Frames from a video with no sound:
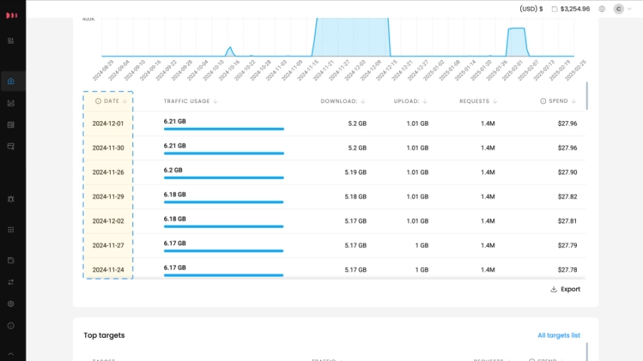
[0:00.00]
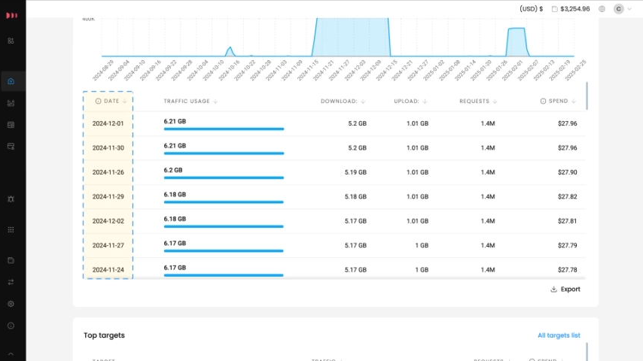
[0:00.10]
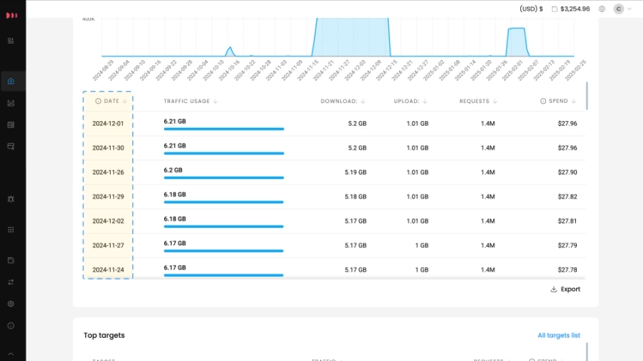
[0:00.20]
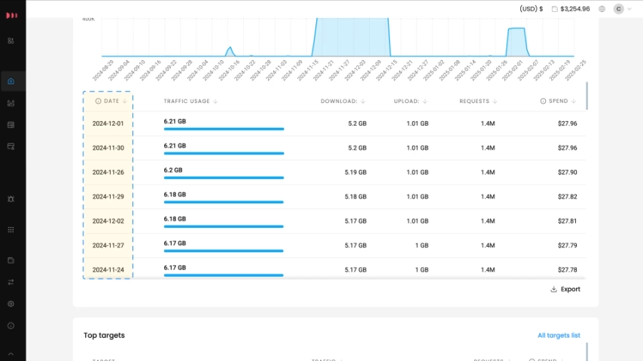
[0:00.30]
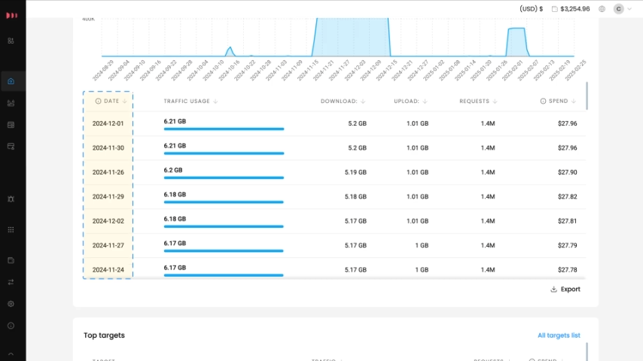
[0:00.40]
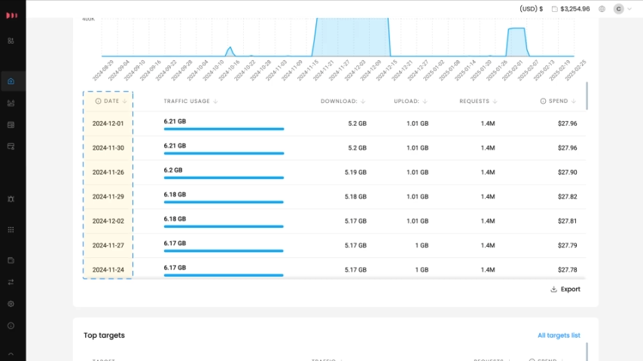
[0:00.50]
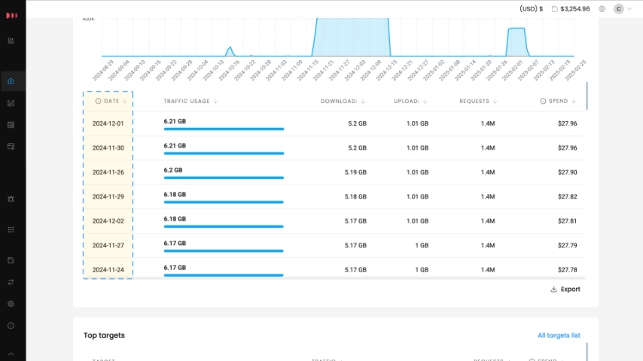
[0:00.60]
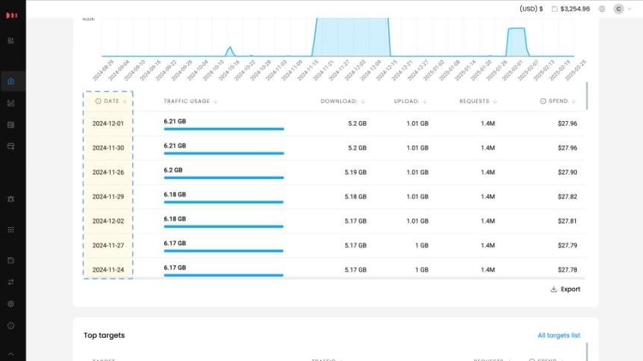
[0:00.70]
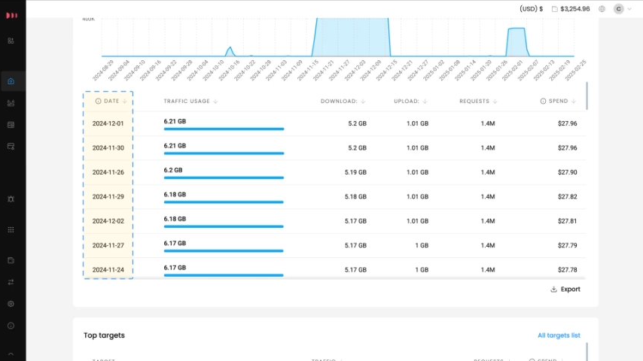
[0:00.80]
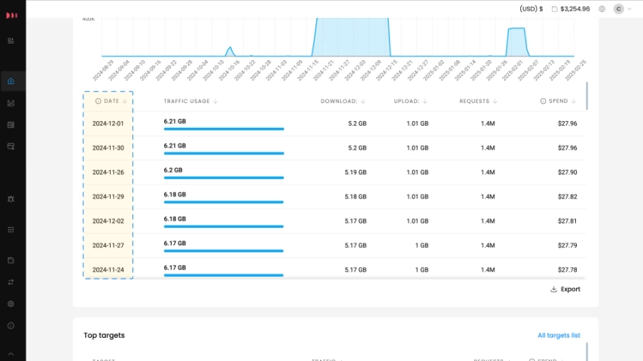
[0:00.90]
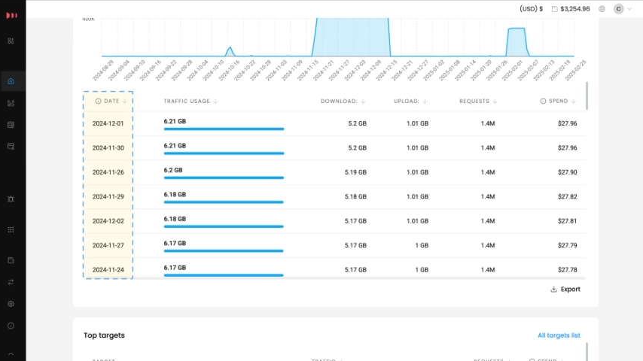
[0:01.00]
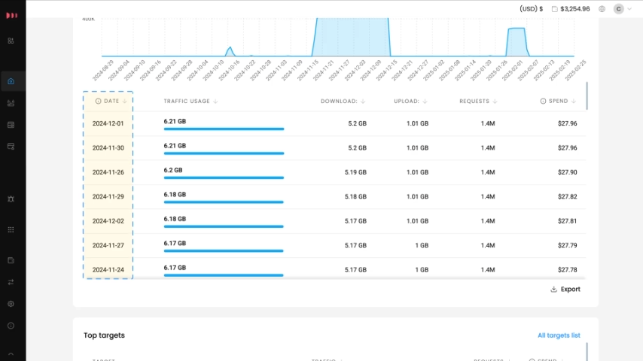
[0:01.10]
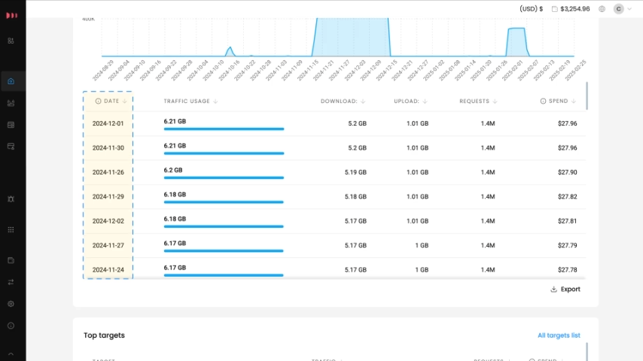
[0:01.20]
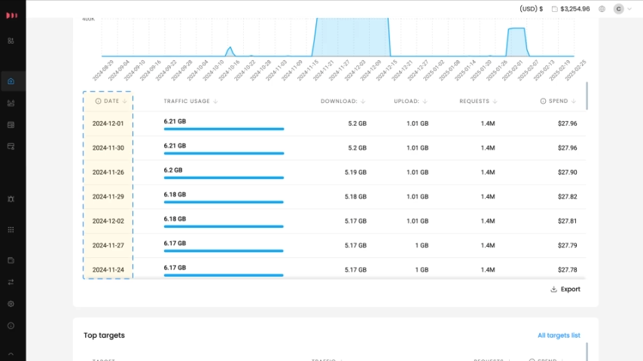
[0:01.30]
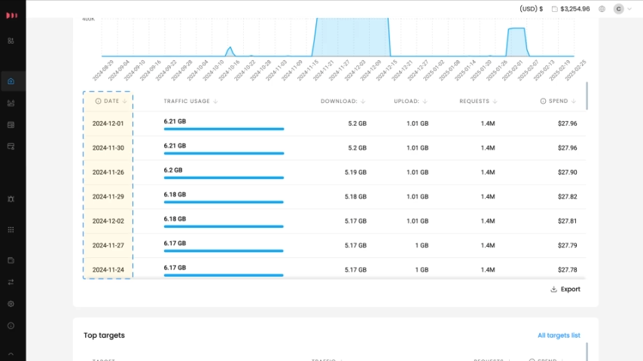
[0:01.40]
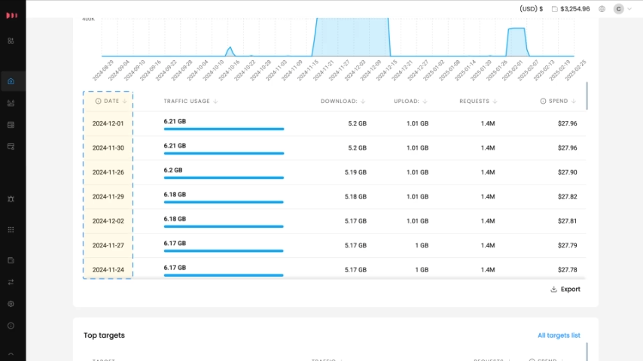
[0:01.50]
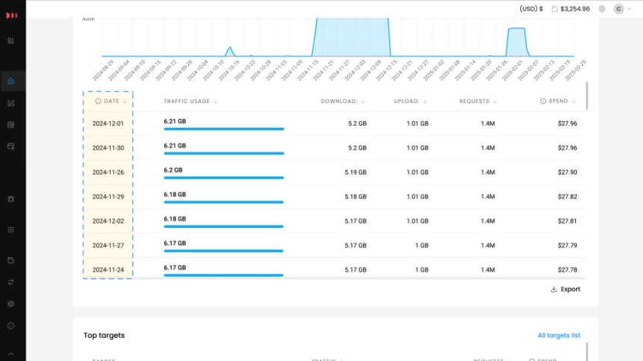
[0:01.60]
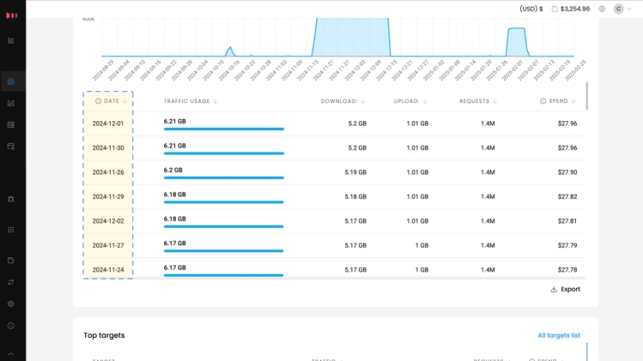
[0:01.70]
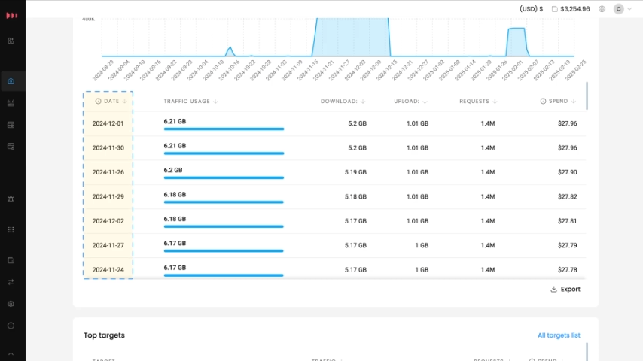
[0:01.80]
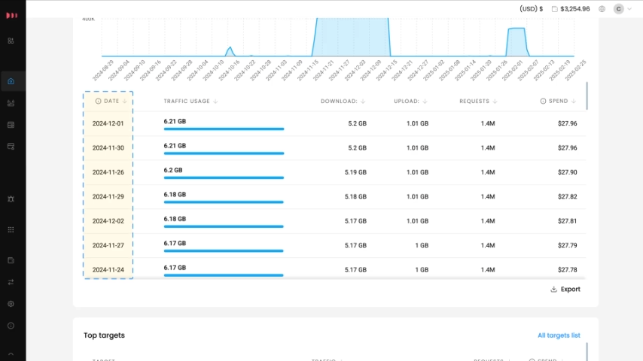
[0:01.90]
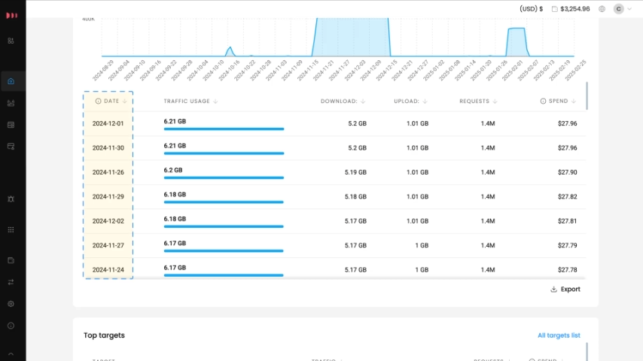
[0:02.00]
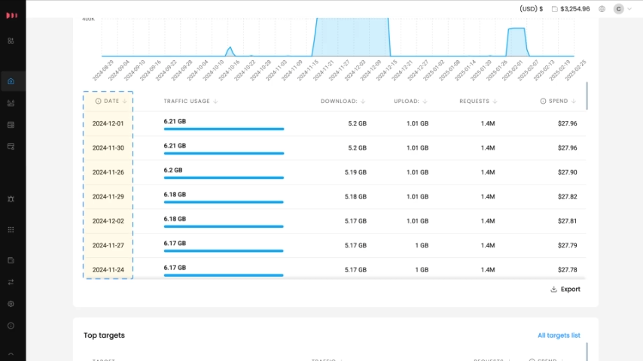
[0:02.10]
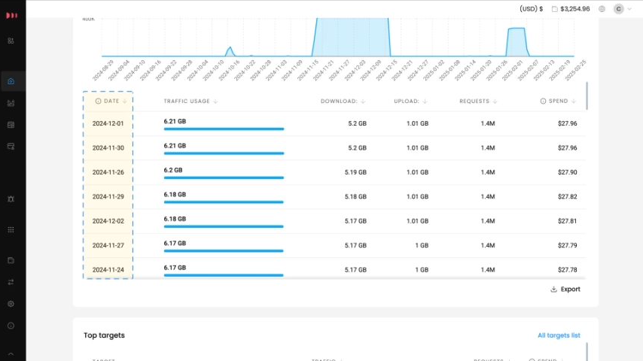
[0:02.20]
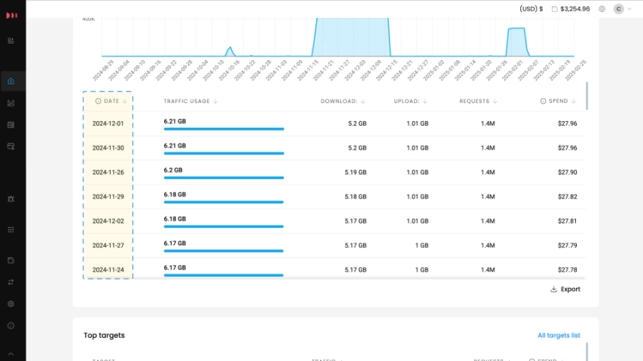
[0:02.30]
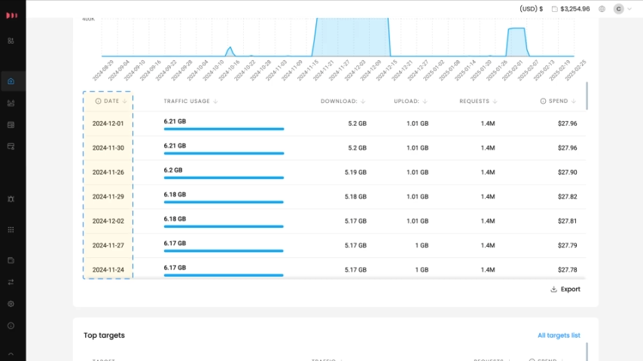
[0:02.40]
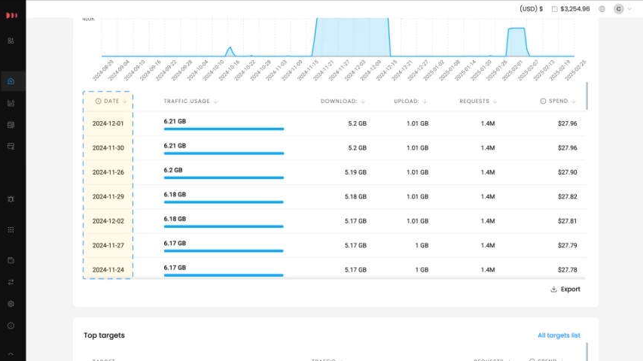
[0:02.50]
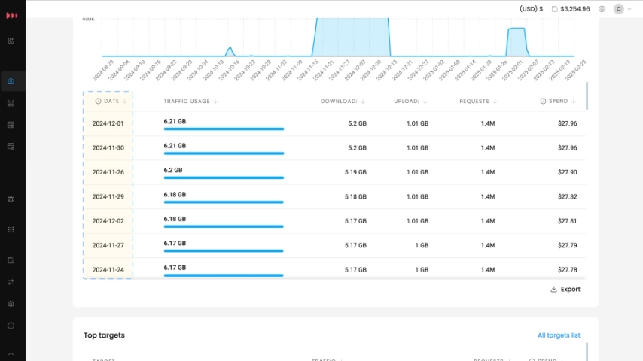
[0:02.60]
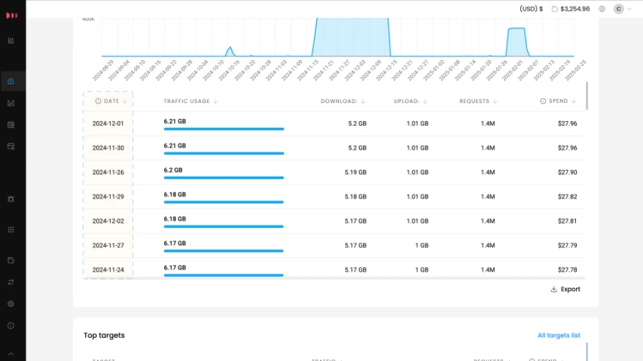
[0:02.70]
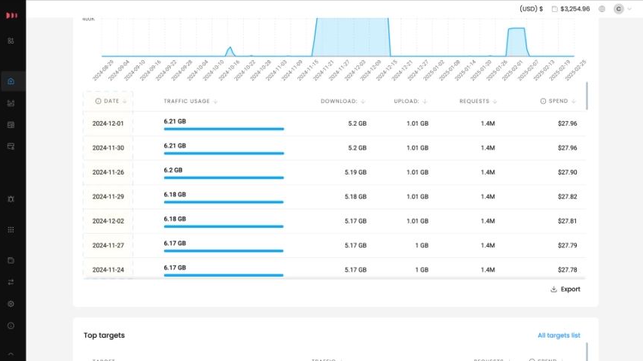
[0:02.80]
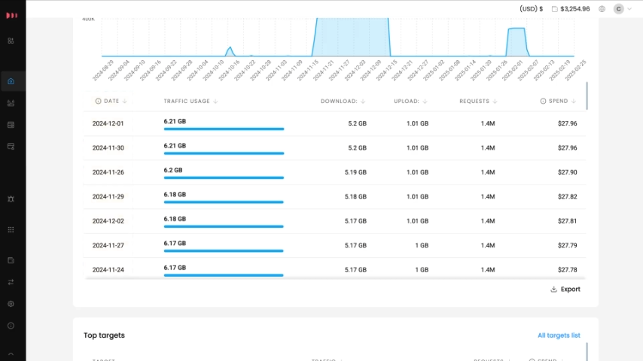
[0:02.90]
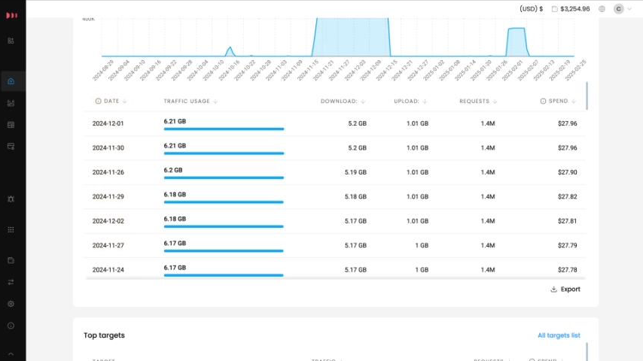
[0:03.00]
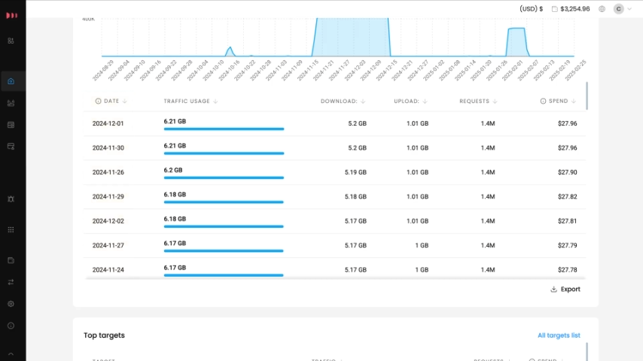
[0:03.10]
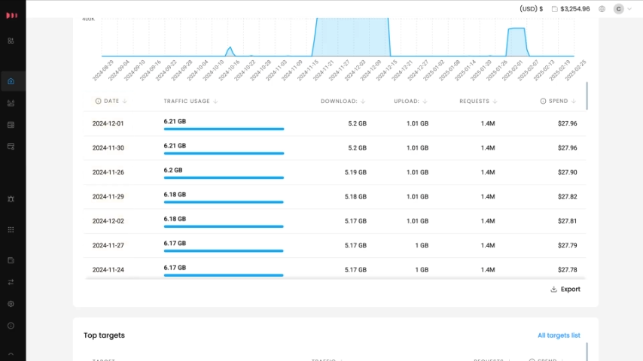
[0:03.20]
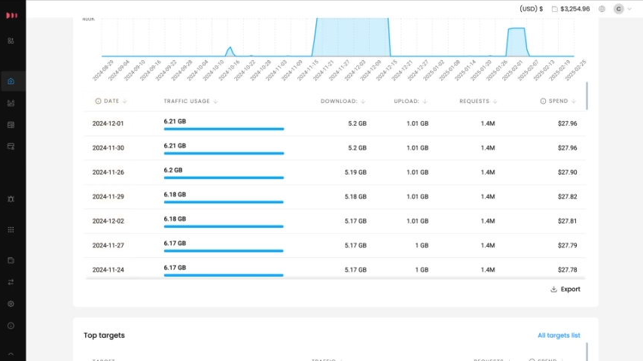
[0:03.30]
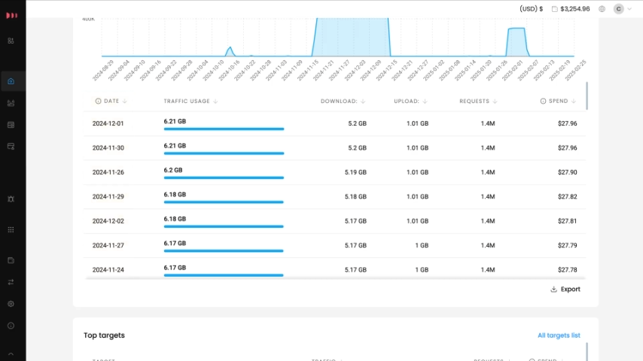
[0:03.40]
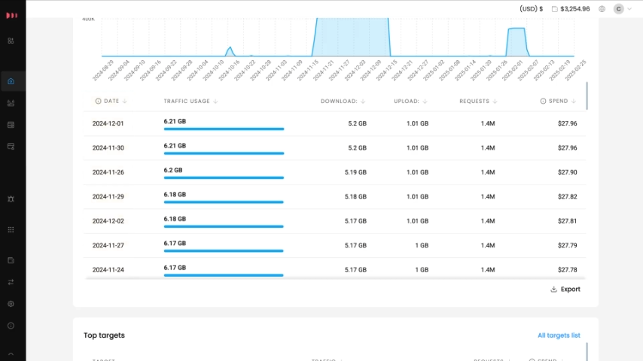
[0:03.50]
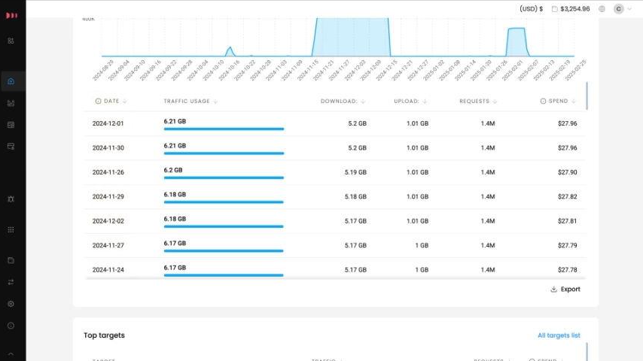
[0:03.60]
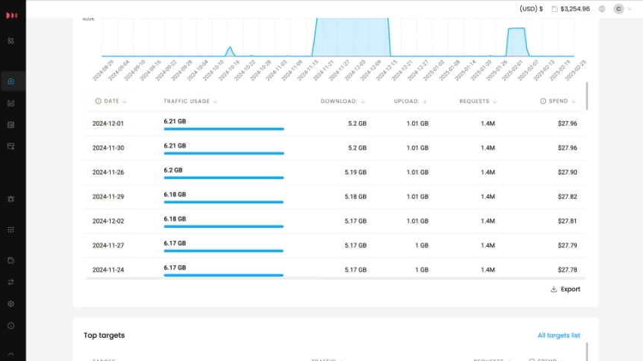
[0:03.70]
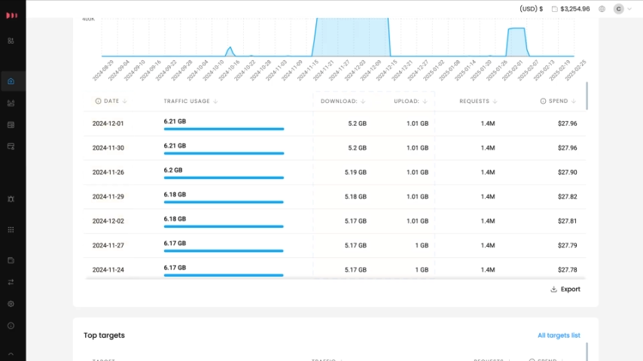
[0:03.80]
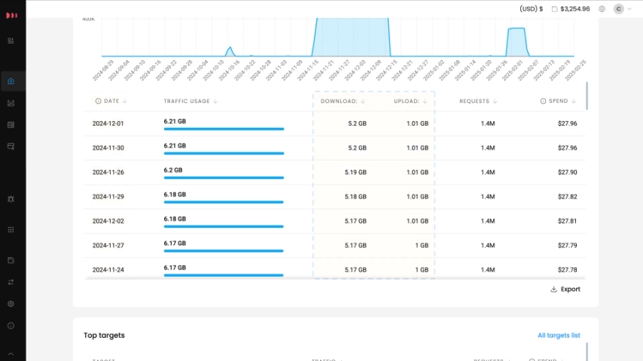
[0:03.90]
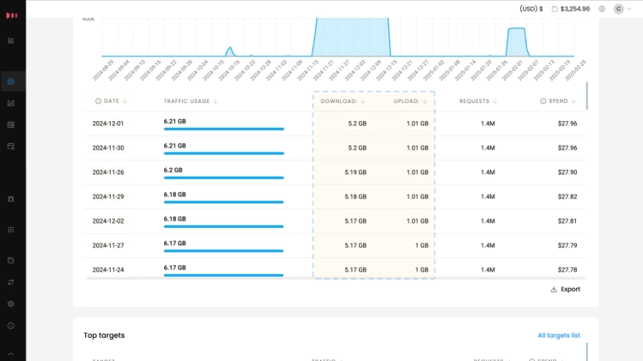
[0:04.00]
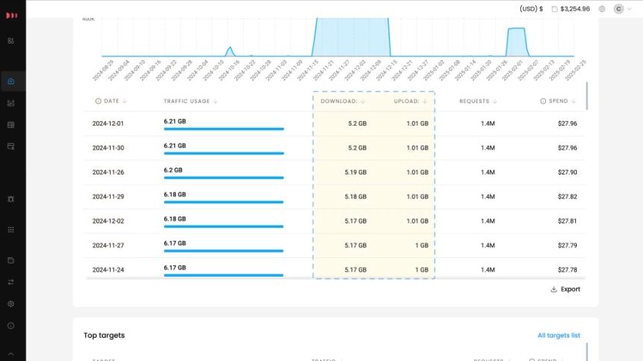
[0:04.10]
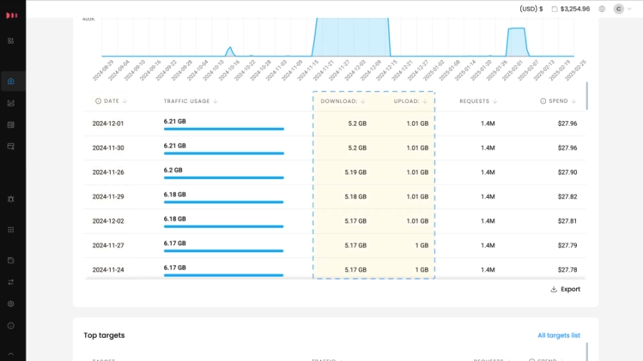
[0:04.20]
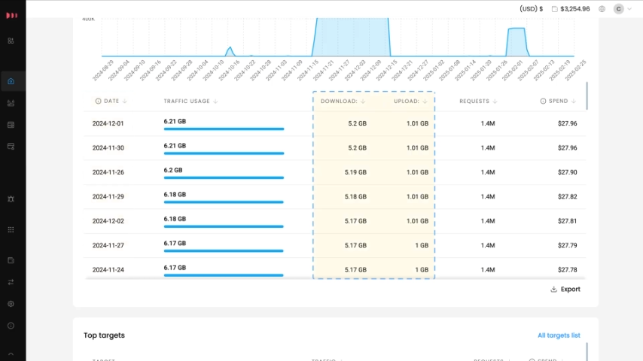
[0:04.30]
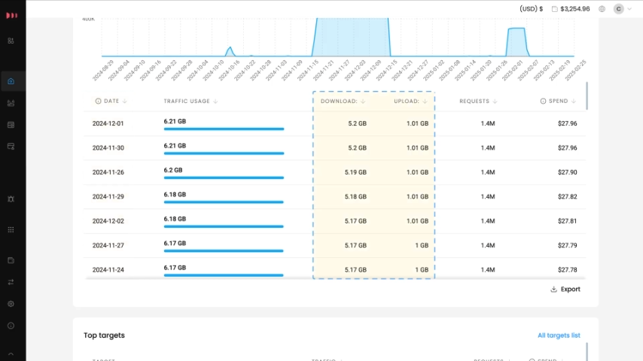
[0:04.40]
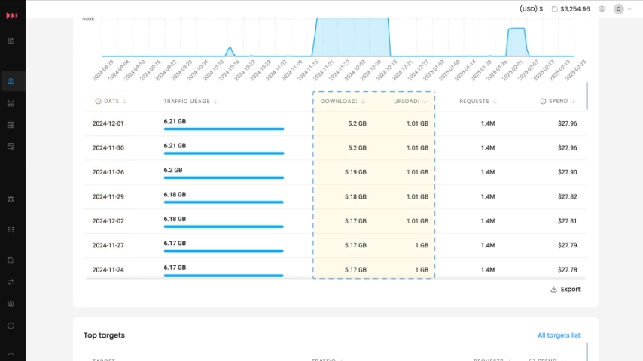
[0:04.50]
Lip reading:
[unreadable: no face in view]